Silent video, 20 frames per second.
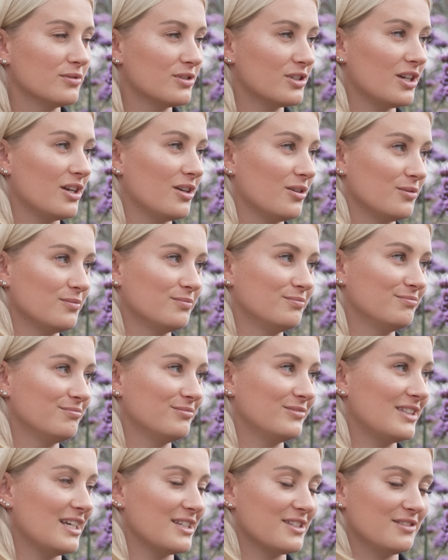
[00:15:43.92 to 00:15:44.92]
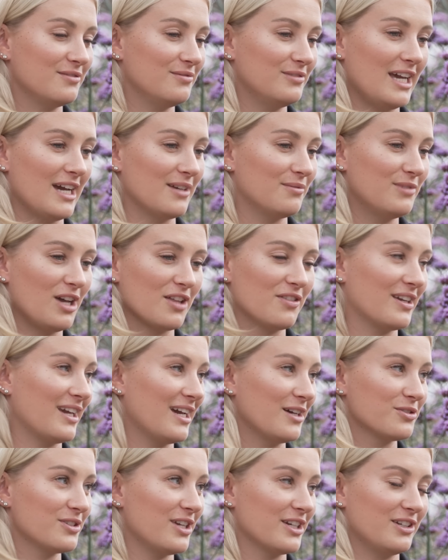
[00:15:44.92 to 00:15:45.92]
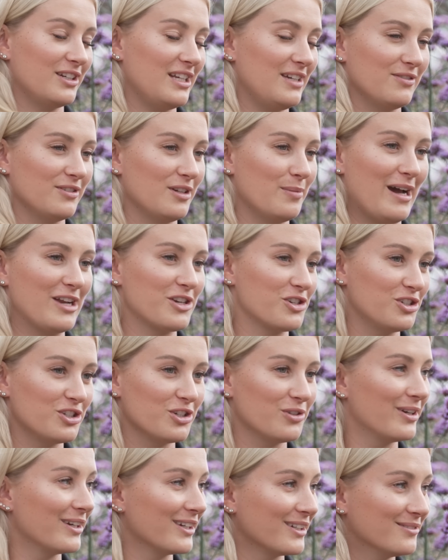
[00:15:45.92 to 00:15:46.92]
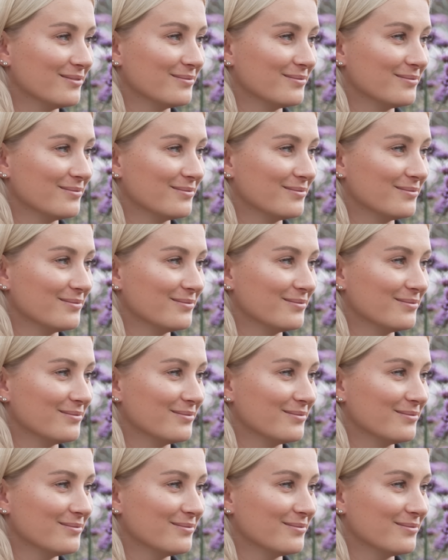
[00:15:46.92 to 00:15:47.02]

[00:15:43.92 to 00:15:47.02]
So there's nothing else I could even imagine doing.